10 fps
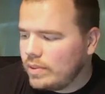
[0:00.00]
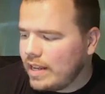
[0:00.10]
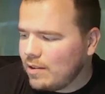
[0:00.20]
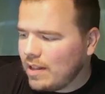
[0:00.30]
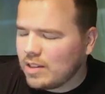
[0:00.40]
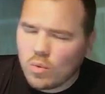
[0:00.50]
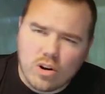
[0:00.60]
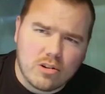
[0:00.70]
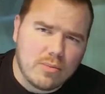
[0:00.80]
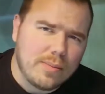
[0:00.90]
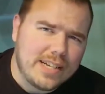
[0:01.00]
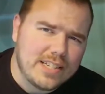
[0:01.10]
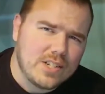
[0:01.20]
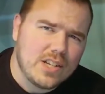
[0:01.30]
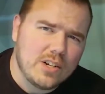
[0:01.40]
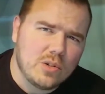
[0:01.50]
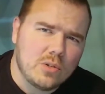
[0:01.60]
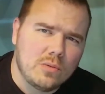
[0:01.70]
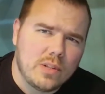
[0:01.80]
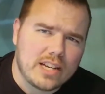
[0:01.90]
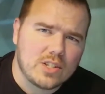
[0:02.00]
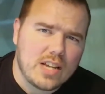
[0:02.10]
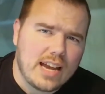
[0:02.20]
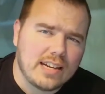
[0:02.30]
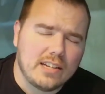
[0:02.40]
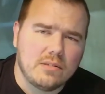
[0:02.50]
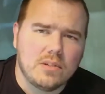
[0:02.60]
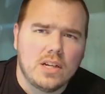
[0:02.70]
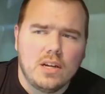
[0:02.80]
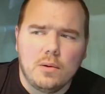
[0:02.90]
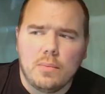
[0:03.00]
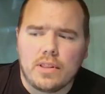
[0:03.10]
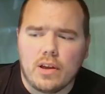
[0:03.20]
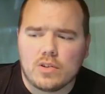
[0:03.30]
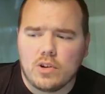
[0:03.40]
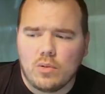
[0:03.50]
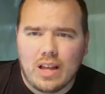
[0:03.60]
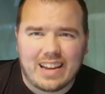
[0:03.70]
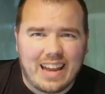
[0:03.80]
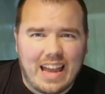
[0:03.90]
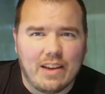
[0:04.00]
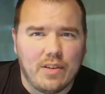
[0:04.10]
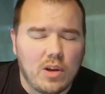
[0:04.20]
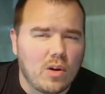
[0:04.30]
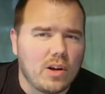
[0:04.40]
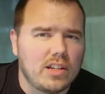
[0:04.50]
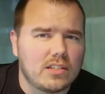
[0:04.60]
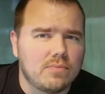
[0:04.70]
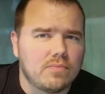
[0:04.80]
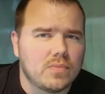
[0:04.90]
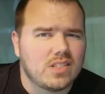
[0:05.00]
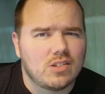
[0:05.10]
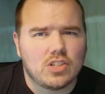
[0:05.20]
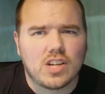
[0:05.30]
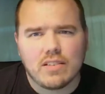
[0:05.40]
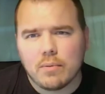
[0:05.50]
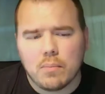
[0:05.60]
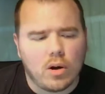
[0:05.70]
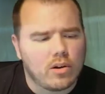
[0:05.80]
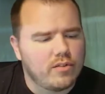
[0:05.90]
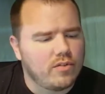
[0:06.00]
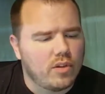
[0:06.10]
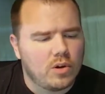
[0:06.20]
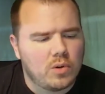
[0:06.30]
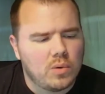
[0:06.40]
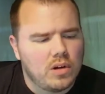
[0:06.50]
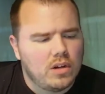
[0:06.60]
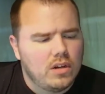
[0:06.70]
They don't like their water to be still, like stagnant, but they also don't like heavy current, so just kind of a moderate flow.